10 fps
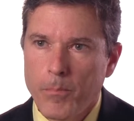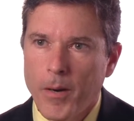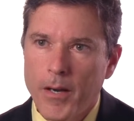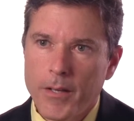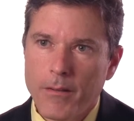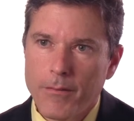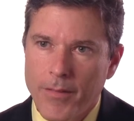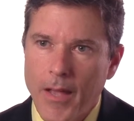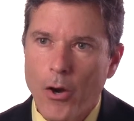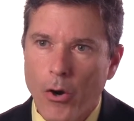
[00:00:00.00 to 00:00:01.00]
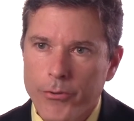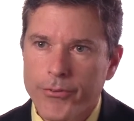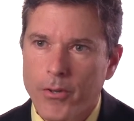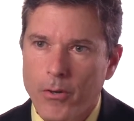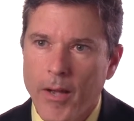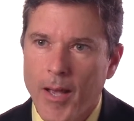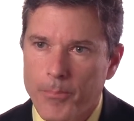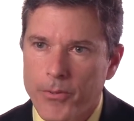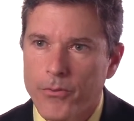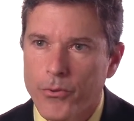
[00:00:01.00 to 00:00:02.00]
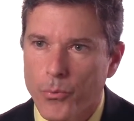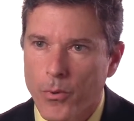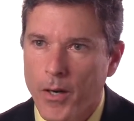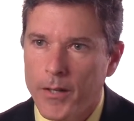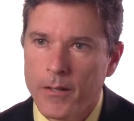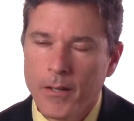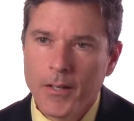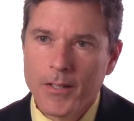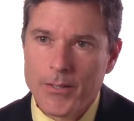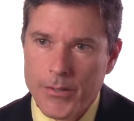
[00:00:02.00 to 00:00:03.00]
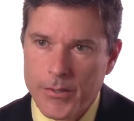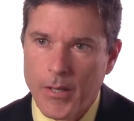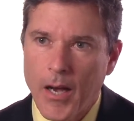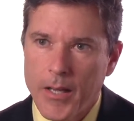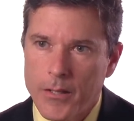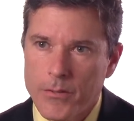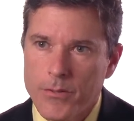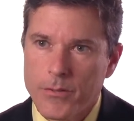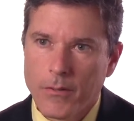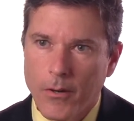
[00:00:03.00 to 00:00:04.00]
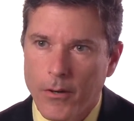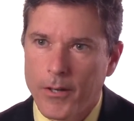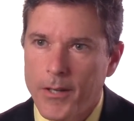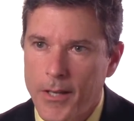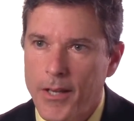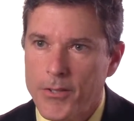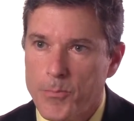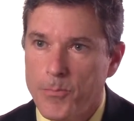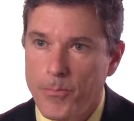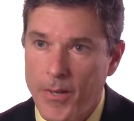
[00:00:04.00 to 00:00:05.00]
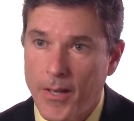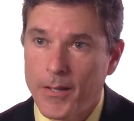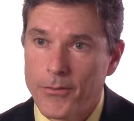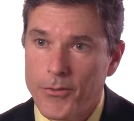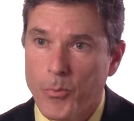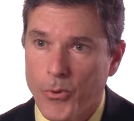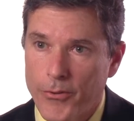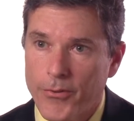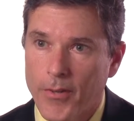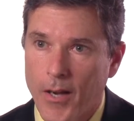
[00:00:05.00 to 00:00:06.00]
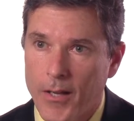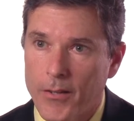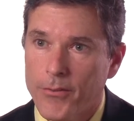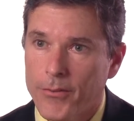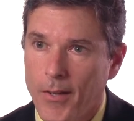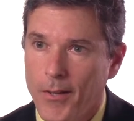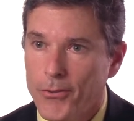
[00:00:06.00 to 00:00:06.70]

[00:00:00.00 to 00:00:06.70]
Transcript: But they also happened to run the science on ESPN Sports Science.